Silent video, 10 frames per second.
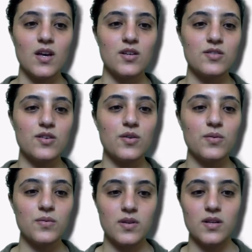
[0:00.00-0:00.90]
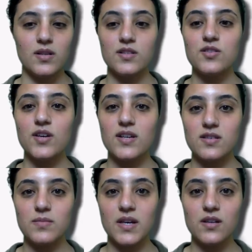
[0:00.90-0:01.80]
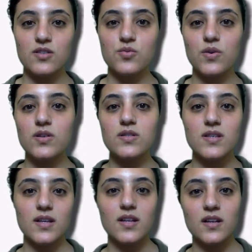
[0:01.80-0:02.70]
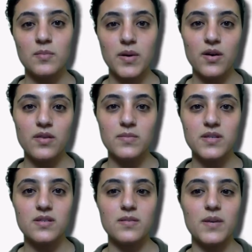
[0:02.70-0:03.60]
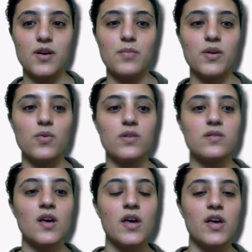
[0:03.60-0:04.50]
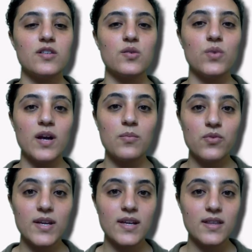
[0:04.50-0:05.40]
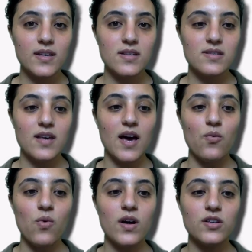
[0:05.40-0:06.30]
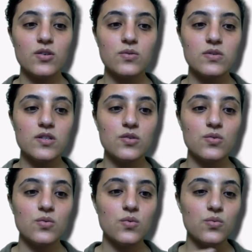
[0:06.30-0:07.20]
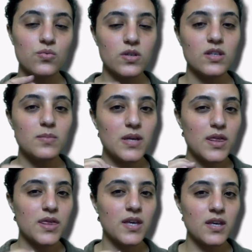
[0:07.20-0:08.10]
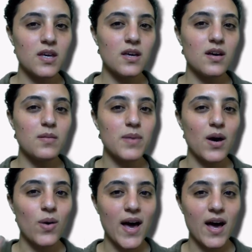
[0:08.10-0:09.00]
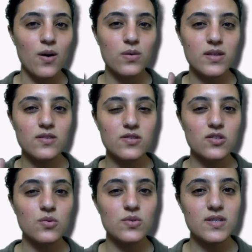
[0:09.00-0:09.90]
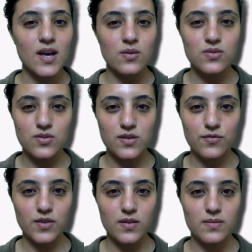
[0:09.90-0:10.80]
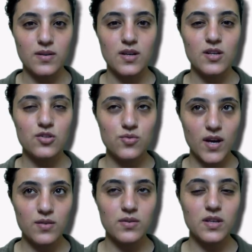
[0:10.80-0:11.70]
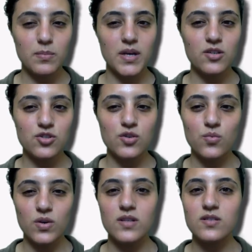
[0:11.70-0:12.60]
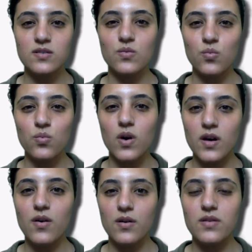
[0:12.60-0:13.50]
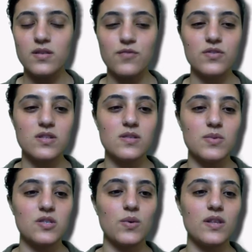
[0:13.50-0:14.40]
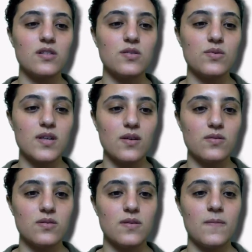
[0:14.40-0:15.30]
So let's look at some English words and then compare them to some Arabic words. So when I'm reading this, I want you to really be thinking about how these two sounds are different. Try to really picture what are the differences between the two sounds.